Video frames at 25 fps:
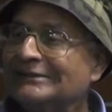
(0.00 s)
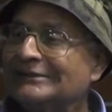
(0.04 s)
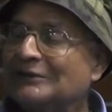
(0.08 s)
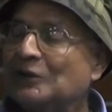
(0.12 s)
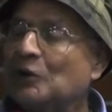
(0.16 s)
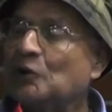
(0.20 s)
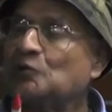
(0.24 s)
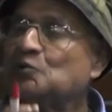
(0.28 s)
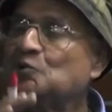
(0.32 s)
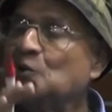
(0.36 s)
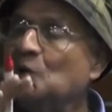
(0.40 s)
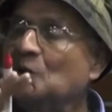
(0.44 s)

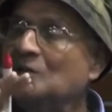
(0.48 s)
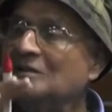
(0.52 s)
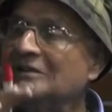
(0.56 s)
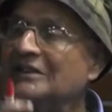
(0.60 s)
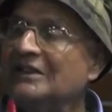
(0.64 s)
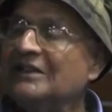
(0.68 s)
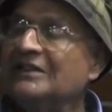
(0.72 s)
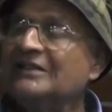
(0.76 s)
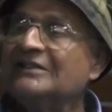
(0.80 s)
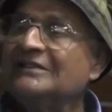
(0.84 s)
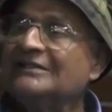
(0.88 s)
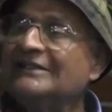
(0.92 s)
not
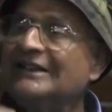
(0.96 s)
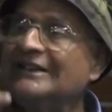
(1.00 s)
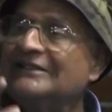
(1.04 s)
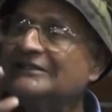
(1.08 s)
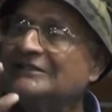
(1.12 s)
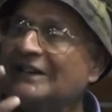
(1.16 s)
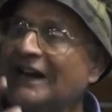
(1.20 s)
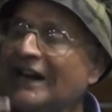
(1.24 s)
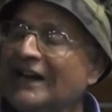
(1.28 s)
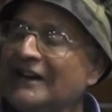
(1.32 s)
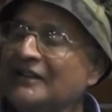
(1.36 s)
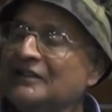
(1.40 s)
only
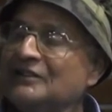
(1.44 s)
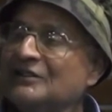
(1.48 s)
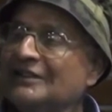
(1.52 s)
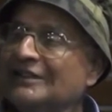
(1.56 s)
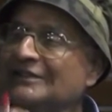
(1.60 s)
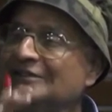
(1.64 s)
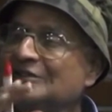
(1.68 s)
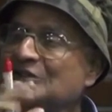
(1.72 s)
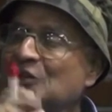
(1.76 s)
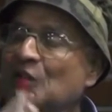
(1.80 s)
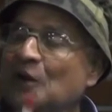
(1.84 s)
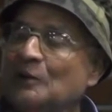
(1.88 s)
a
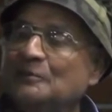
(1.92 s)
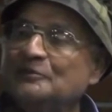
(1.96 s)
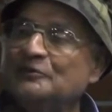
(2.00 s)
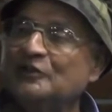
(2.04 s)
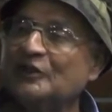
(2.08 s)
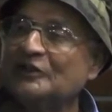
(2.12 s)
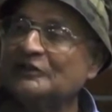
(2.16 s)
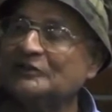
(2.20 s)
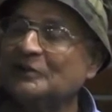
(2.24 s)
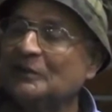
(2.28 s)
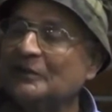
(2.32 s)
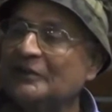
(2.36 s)
tiger the
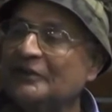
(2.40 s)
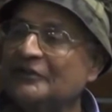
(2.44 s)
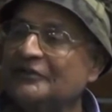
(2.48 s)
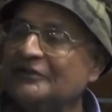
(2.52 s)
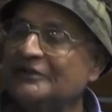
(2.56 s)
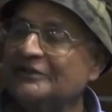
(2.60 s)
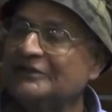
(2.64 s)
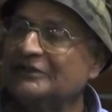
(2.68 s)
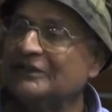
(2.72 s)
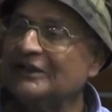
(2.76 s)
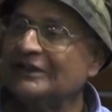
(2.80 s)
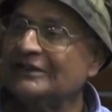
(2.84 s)
object of the
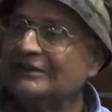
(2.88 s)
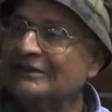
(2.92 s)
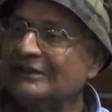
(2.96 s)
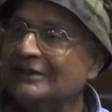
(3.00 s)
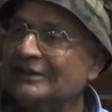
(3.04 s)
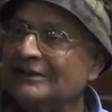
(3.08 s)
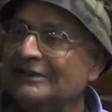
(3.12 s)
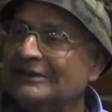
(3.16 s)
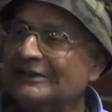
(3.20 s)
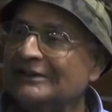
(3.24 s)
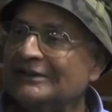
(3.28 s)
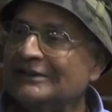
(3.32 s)
fear,
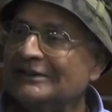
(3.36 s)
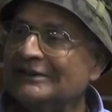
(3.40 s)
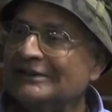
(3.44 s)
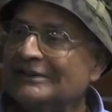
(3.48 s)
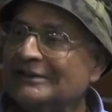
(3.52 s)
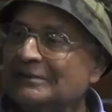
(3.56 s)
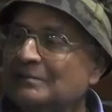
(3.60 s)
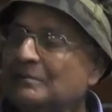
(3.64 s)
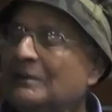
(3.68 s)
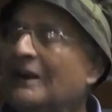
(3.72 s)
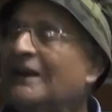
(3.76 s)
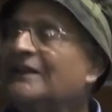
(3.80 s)

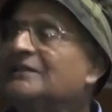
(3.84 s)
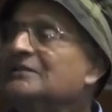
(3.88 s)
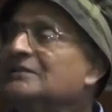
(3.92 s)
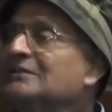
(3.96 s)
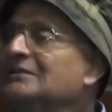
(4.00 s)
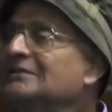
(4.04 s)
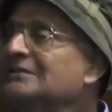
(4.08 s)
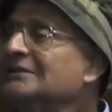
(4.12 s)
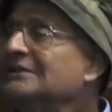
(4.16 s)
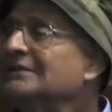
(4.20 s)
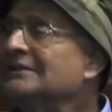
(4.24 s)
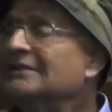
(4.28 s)

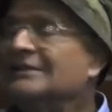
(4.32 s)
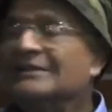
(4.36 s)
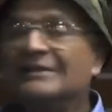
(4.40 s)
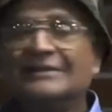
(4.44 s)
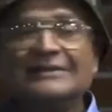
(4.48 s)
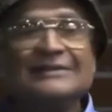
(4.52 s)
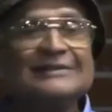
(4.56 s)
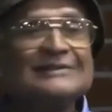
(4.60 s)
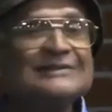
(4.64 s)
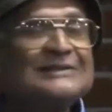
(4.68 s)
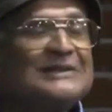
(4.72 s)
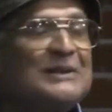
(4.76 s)
but
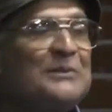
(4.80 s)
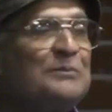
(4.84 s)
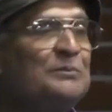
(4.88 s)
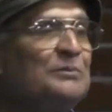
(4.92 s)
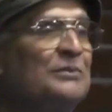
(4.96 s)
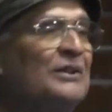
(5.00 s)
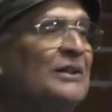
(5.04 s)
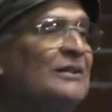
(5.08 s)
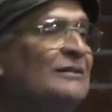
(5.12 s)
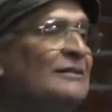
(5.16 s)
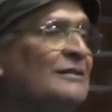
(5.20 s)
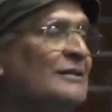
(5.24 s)

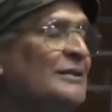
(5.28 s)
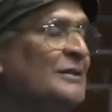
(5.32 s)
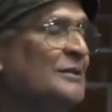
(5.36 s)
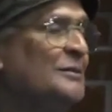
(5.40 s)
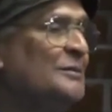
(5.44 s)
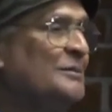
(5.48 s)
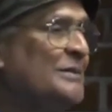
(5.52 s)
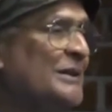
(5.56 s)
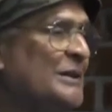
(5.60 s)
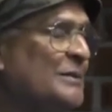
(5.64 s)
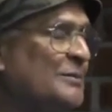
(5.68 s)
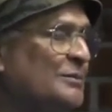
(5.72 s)
simple
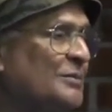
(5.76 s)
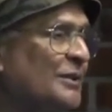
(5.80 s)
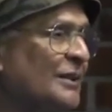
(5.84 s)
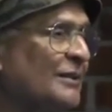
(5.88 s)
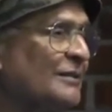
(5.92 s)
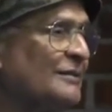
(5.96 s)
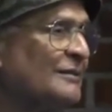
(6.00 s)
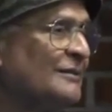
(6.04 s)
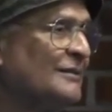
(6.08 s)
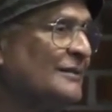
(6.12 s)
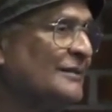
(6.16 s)
people